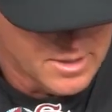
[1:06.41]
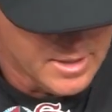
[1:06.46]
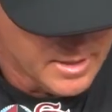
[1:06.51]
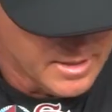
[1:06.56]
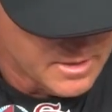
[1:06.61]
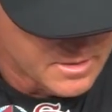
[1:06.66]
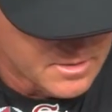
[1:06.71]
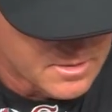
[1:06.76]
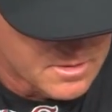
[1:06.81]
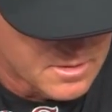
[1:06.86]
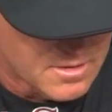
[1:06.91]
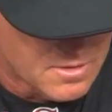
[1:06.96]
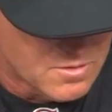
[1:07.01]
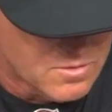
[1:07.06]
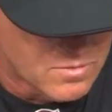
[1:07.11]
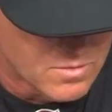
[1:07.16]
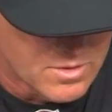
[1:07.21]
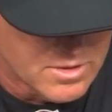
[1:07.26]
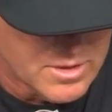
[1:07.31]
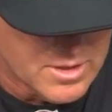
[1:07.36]
And
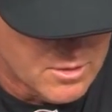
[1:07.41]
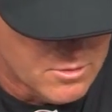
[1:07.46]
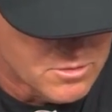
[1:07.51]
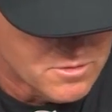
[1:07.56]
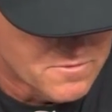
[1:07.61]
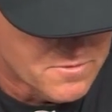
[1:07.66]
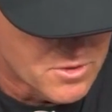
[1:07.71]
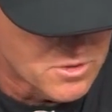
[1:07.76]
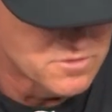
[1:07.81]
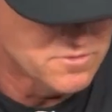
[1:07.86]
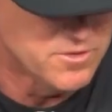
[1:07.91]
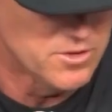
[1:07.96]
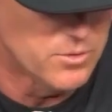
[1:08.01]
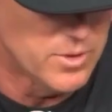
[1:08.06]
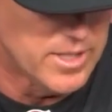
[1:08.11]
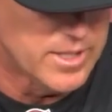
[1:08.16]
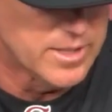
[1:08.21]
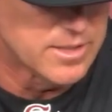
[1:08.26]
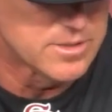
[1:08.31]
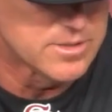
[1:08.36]
so, you know, those first
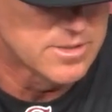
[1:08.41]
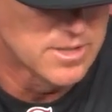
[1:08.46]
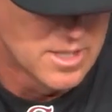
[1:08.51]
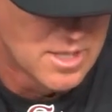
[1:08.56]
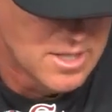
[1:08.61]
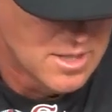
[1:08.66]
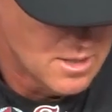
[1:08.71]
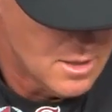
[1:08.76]
few innings,